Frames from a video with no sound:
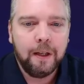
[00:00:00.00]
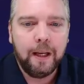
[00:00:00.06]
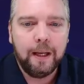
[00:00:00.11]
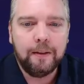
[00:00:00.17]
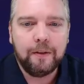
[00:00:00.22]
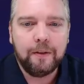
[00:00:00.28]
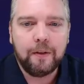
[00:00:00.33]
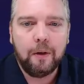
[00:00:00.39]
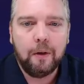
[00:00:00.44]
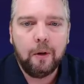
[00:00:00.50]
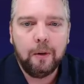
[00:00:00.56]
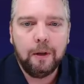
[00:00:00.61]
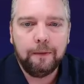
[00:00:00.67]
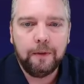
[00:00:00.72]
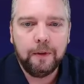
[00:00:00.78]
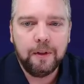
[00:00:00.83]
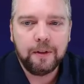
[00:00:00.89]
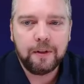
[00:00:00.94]
And so
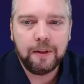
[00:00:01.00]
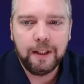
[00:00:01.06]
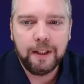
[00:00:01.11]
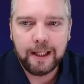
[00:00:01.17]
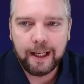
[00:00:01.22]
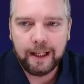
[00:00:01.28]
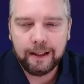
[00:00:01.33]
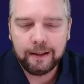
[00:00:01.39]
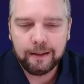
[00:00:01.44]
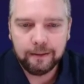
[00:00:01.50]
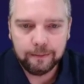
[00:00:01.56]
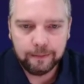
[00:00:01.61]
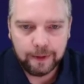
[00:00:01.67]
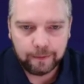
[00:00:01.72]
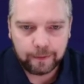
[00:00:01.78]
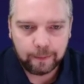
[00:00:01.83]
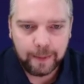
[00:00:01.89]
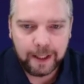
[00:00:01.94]
if you just need that
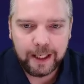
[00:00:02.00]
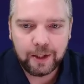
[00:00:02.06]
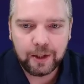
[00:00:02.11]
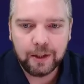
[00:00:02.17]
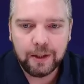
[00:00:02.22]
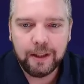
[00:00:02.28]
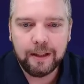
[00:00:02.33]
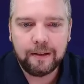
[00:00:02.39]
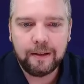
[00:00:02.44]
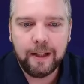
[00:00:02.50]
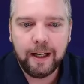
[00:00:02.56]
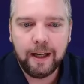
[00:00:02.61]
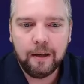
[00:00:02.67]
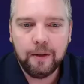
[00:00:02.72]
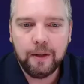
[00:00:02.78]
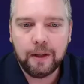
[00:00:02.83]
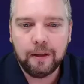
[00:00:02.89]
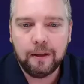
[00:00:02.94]
information, it's
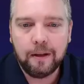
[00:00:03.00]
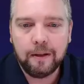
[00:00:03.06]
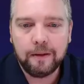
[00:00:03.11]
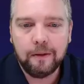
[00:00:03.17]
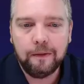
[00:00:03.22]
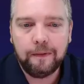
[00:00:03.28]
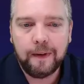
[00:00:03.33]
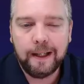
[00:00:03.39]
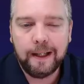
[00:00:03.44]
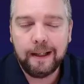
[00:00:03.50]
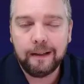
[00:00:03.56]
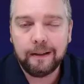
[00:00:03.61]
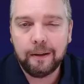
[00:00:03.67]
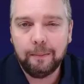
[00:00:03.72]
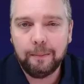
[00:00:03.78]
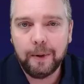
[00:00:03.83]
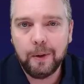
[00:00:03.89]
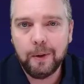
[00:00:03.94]
there. You can also find
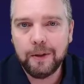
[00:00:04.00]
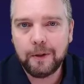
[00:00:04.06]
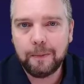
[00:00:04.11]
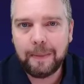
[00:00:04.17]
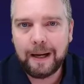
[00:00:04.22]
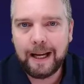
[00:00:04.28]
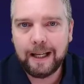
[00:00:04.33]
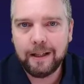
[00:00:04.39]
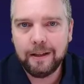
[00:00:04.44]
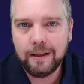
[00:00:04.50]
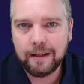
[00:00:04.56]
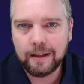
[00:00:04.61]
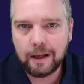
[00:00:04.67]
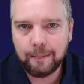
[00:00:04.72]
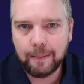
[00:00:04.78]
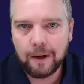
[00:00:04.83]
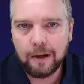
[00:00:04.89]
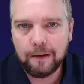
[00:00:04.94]
out the bonus packages
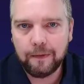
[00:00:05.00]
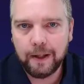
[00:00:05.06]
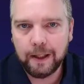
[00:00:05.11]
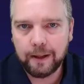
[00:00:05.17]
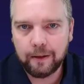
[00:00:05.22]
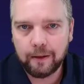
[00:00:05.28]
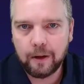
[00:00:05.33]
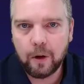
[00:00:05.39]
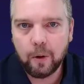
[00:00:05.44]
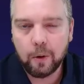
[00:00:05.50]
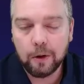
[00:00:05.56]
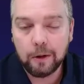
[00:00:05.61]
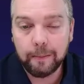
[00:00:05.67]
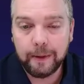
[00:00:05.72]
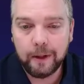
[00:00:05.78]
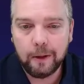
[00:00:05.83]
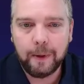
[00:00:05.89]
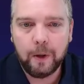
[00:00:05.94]
I'm offering. They're all going
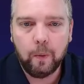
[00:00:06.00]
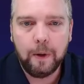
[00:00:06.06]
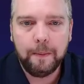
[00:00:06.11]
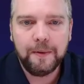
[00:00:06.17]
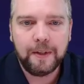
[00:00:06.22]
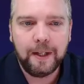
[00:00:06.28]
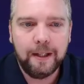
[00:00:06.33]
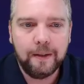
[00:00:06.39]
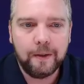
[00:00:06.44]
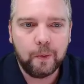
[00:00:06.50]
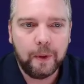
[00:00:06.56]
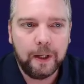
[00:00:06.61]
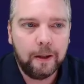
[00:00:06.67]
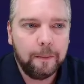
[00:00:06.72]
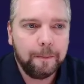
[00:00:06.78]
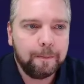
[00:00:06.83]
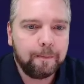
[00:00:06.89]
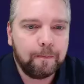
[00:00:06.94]
to be on my website as
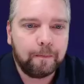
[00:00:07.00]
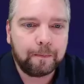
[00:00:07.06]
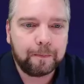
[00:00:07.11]
well.